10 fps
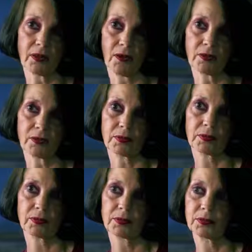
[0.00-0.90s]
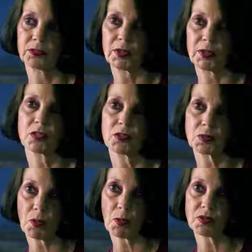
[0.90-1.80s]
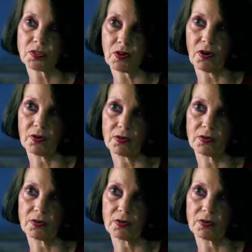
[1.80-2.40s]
car to his little sports car